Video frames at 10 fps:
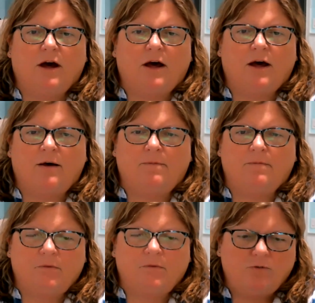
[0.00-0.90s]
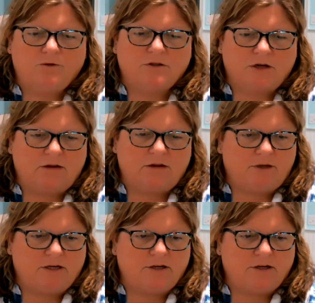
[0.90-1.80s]
Oops, I didn't
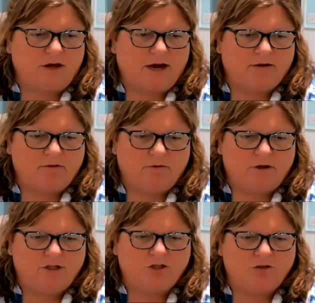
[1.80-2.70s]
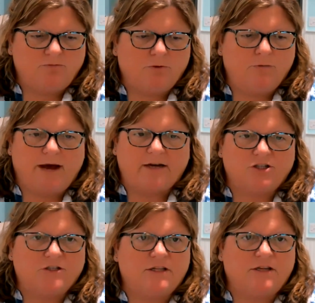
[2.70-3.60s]
mean to do that. It should pull back
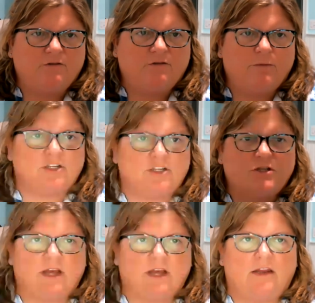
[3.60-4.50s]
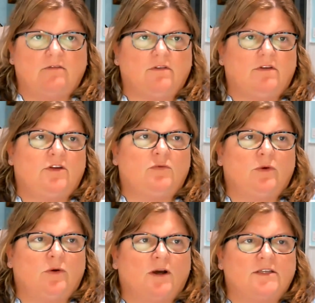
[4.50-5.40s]
just the information that you
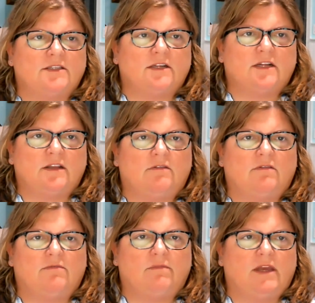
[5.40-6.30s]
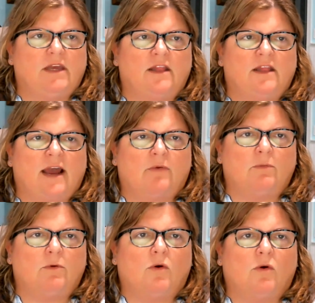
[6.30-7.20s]
requested in that
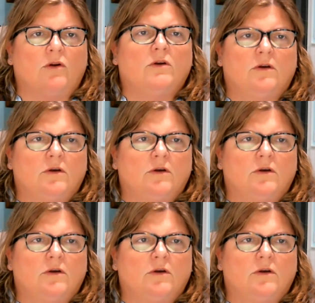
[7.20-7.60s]
report.